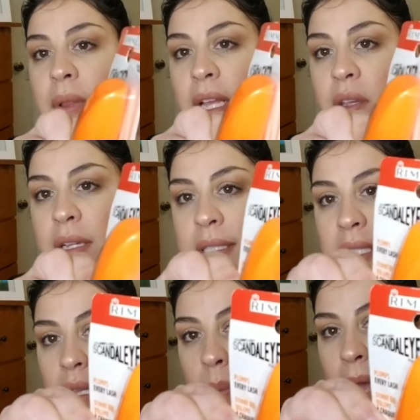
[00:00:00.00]
Like you can
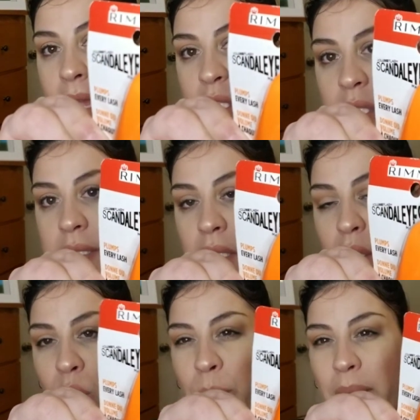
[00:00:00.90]
see the packaging's a
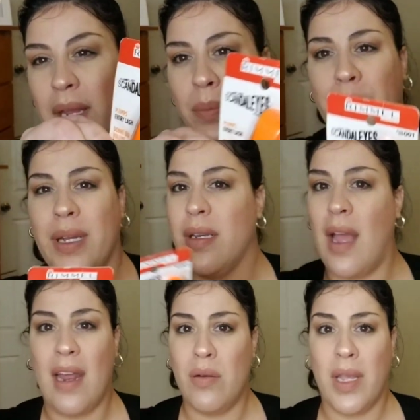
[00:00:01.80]
little bent, but
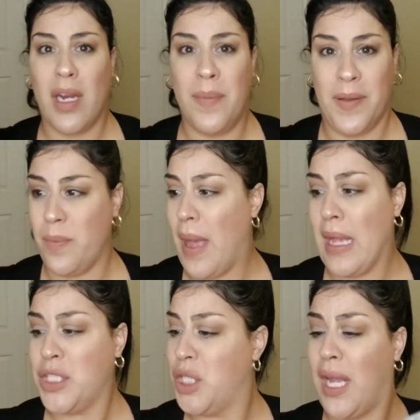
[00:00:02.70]
I don't care about the
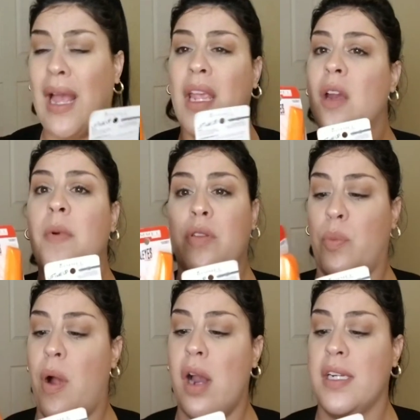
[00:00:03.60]
packaging. I care about the
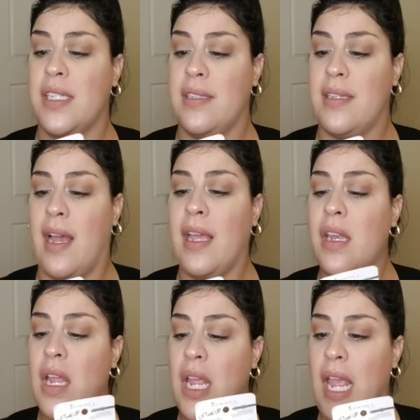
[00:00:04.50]
product
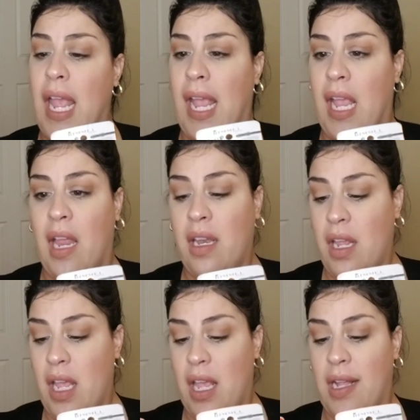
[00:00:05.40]
inside, and
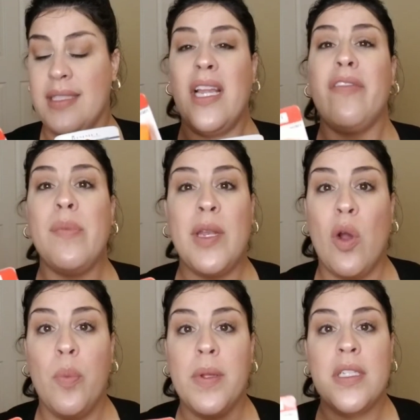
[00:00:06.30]
it's never been
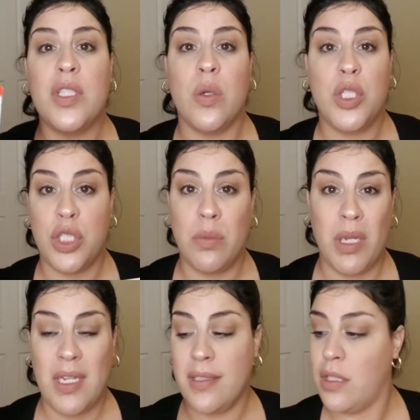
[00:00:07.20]
opened, so it should
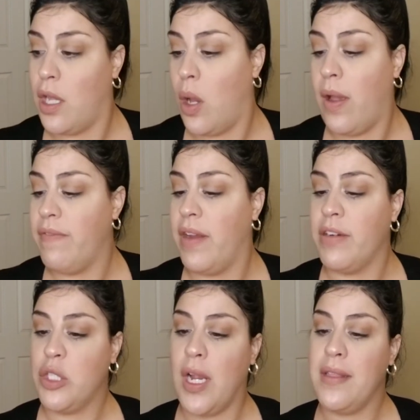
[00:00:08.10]
be good to go. I've
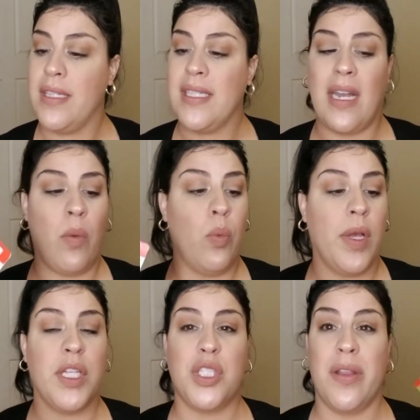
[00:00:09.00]
never tried this, and I
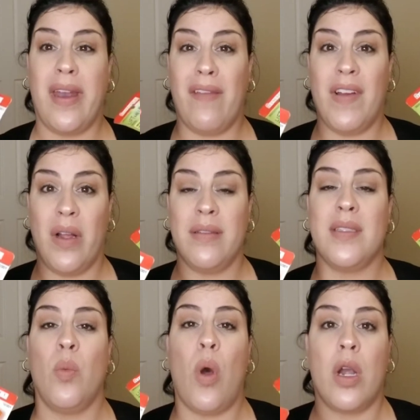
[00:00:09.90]
wish that I found
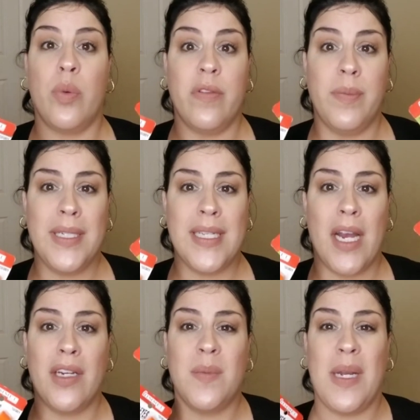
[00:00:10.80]
some waterproof
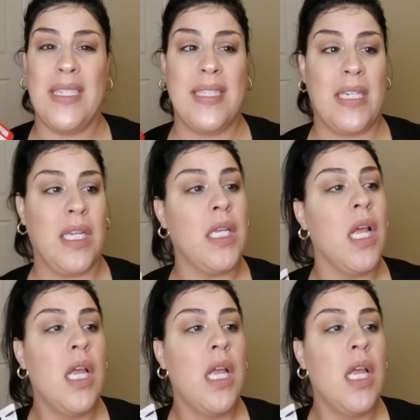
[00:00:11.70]
mascaras, but I didn't.